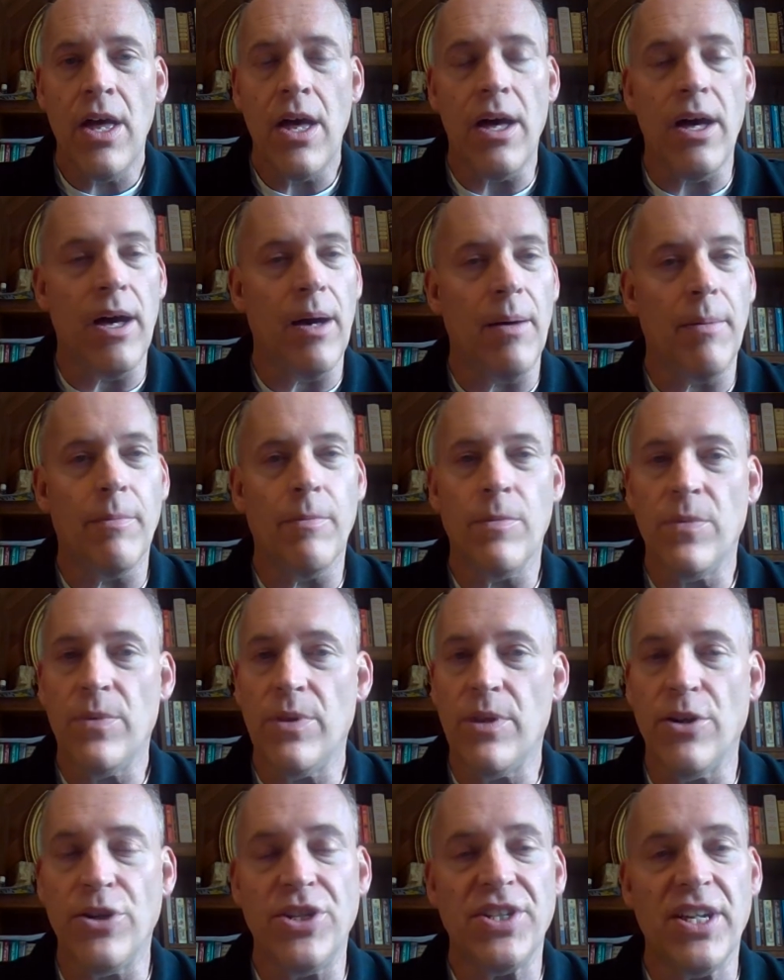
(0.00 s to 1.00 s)

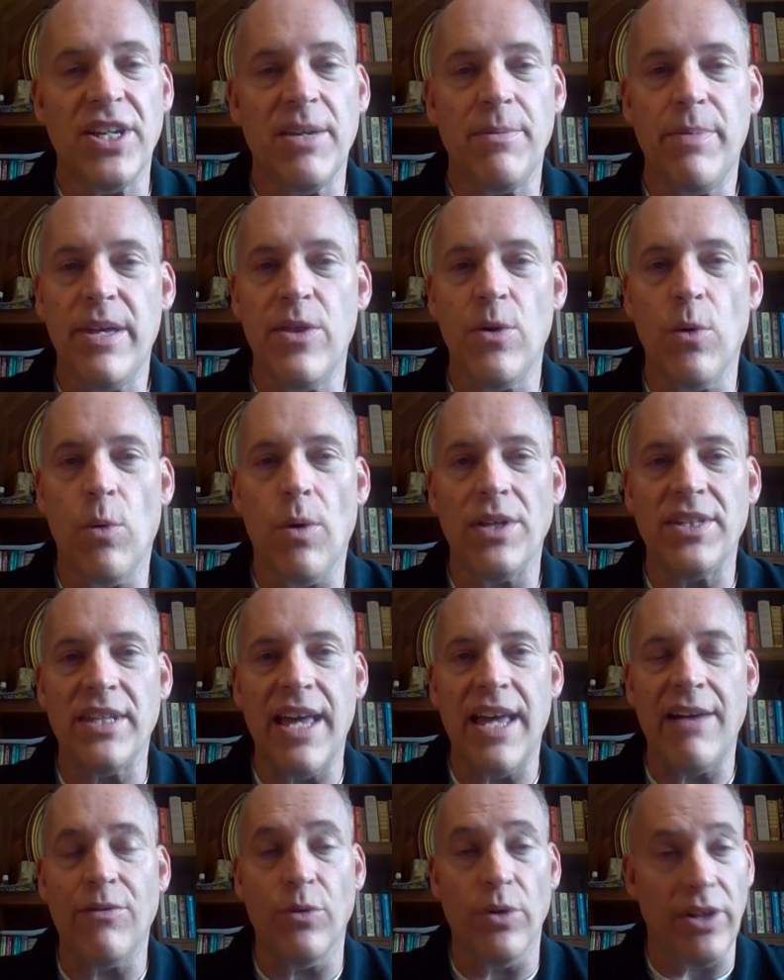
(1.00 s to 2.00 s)
They're just going to be the ones
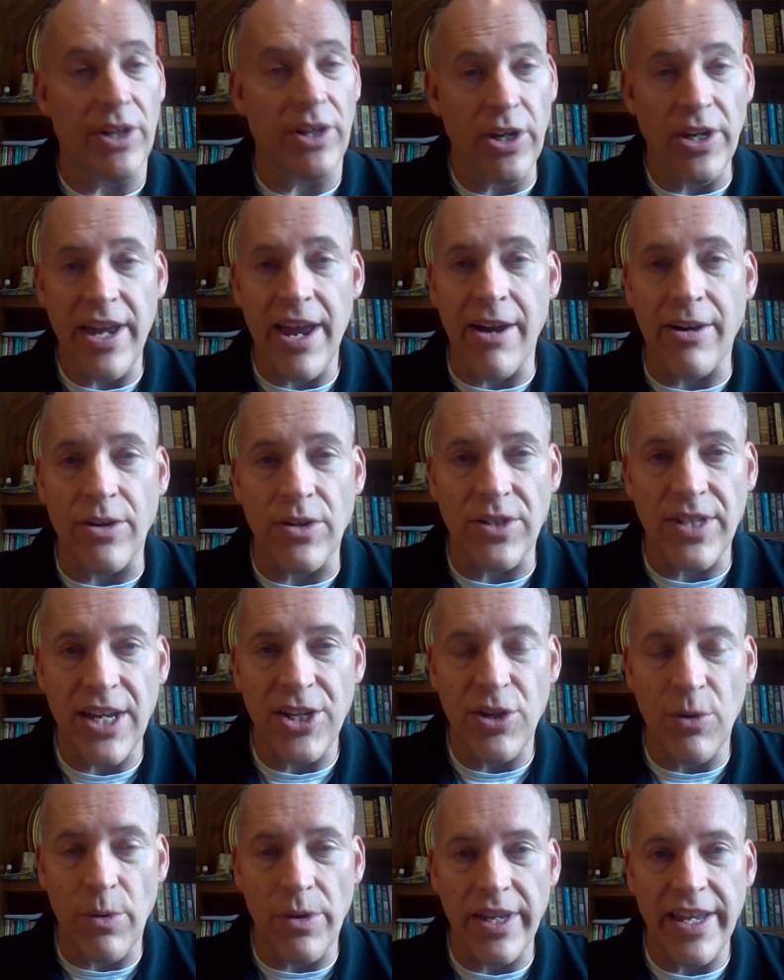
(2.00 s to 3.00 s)
that have really good
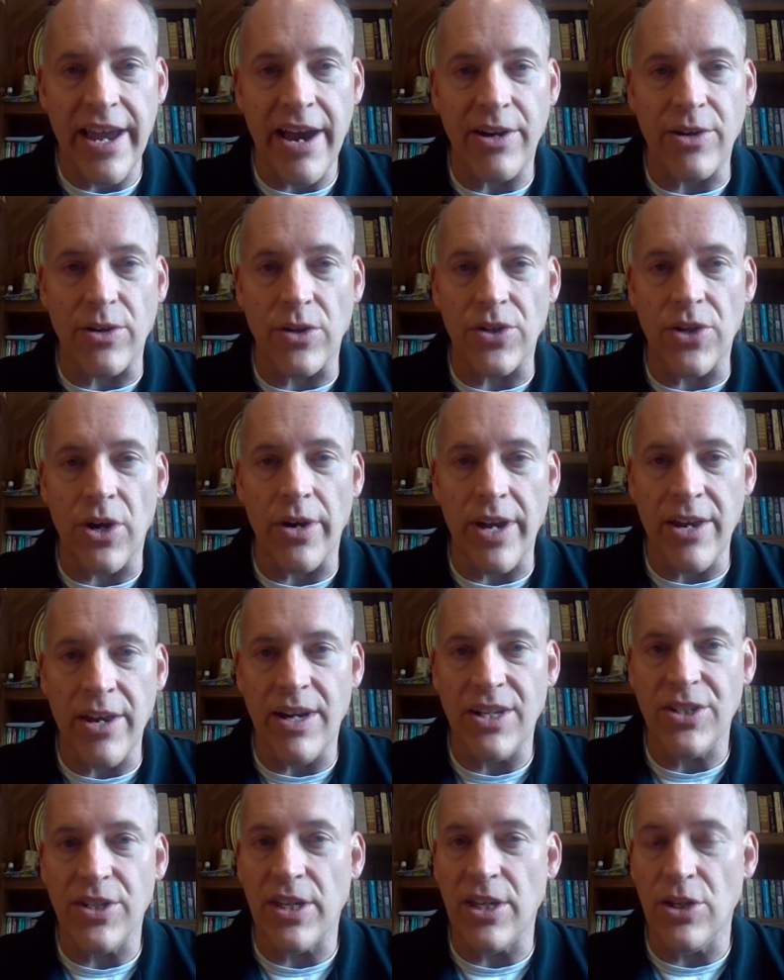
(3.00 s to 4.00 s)
characterization, where the characters are
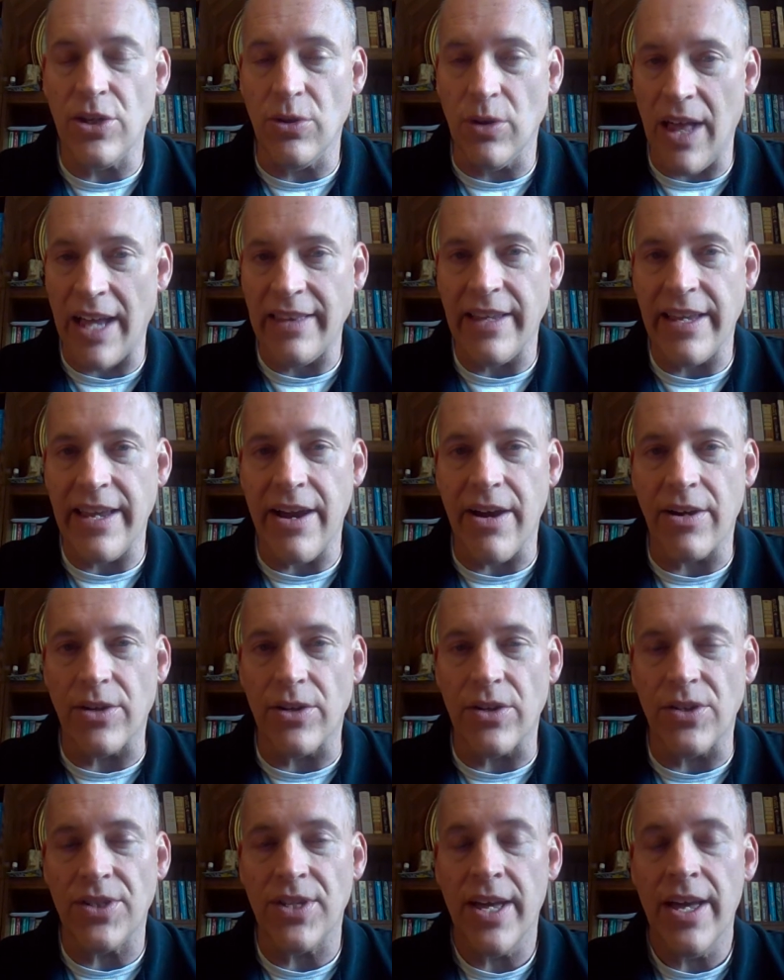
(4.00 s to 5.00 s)
interesting and you like the
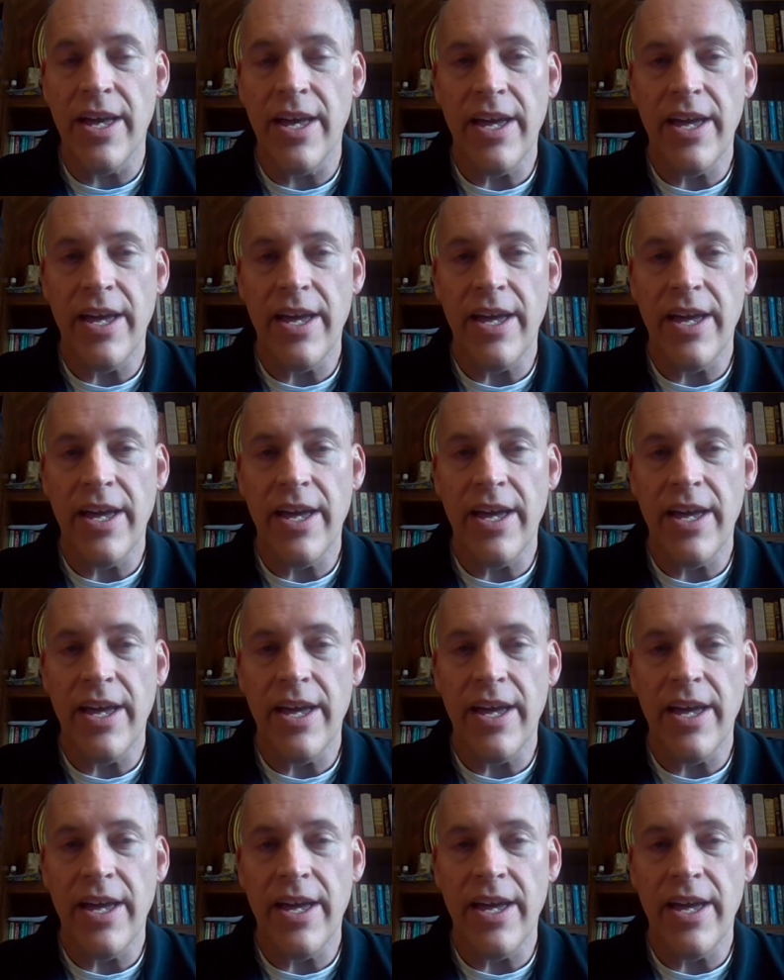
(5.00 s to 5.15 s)
characters,